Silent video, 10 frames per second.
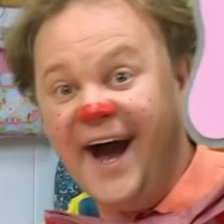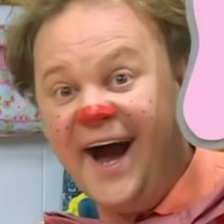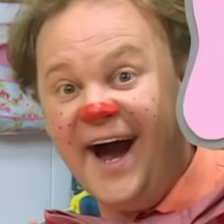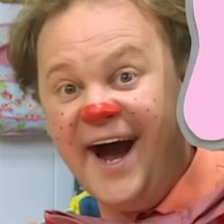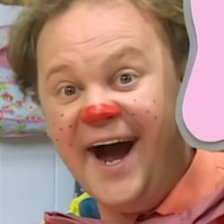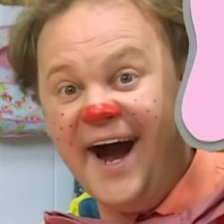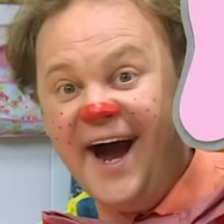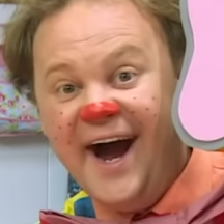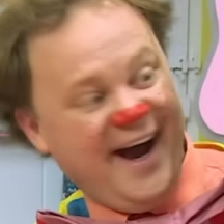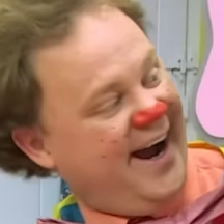an
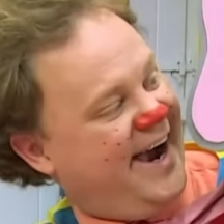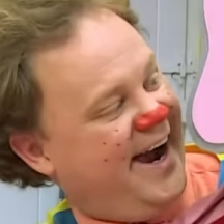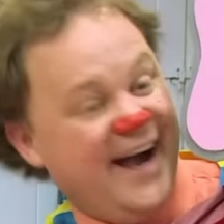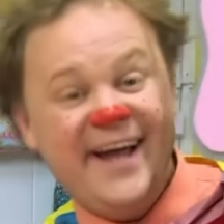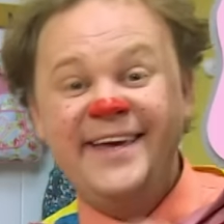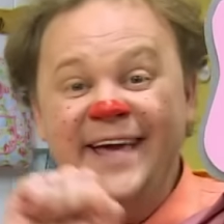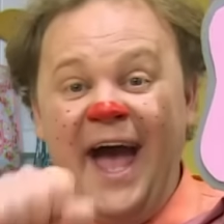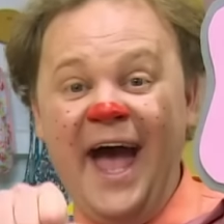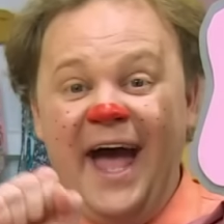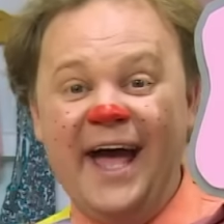elephant?
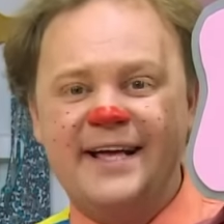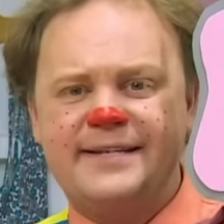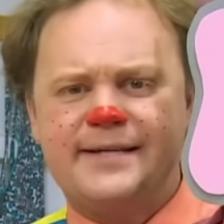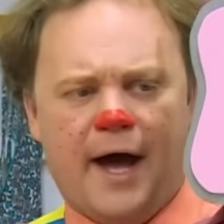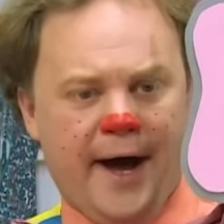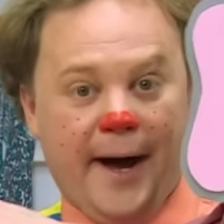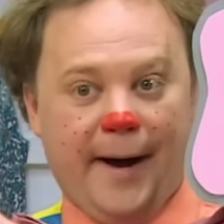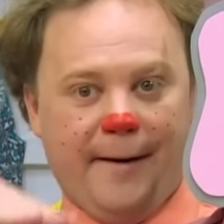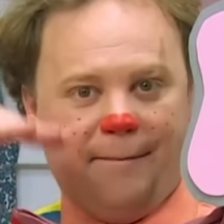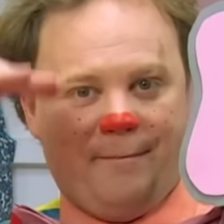Yes!
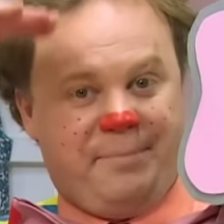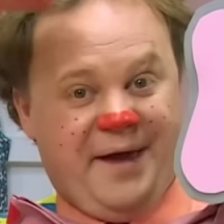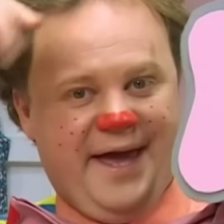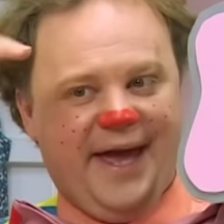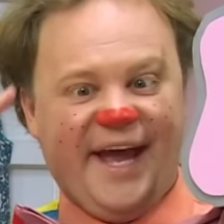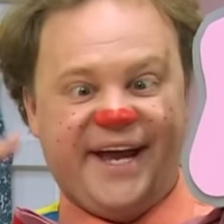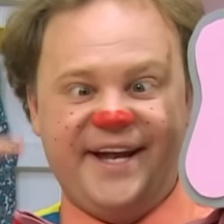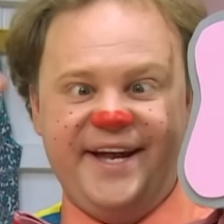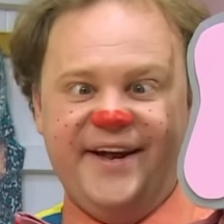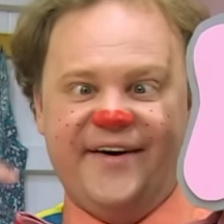A big,
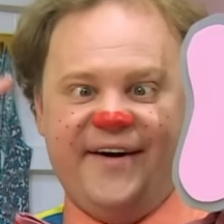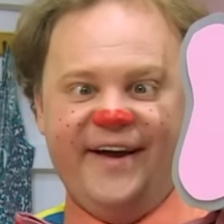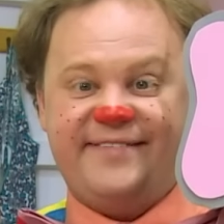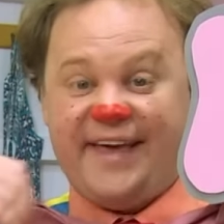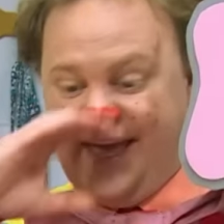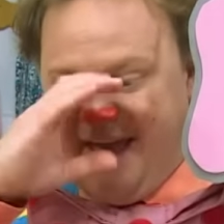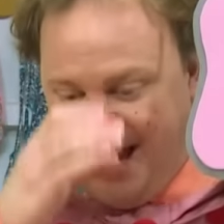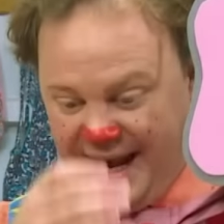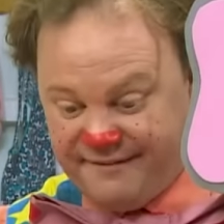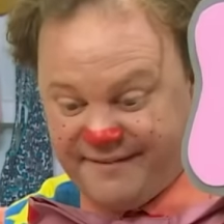noisy
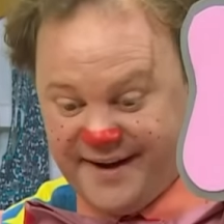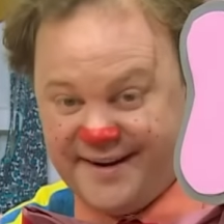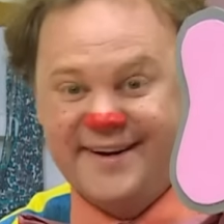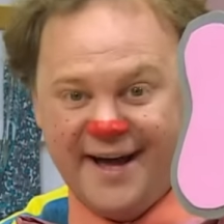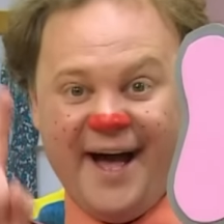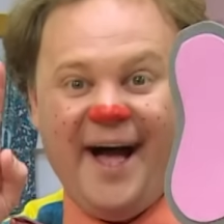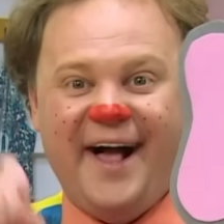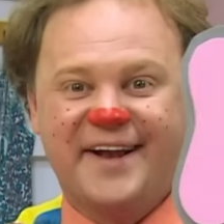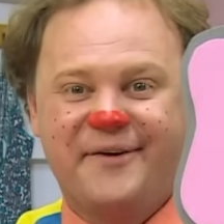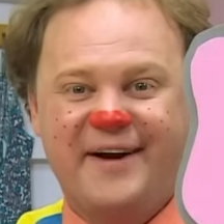elephant!
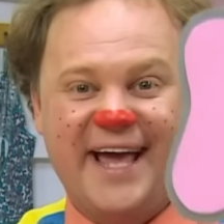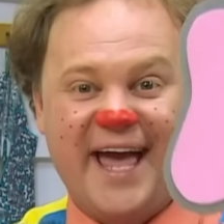I'll do it